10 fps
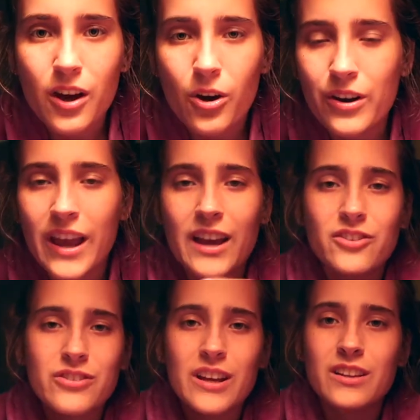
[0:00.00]
Okay, I
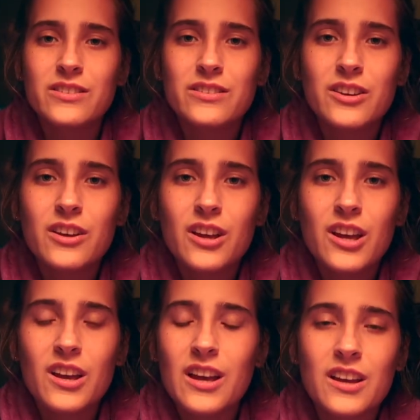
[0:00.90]
just think
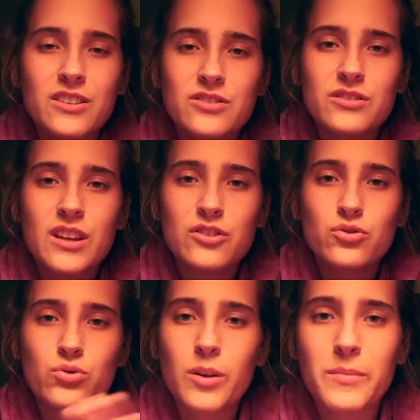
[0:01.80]
it's
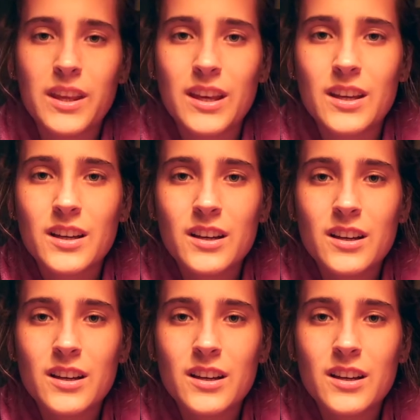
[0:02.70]
extremely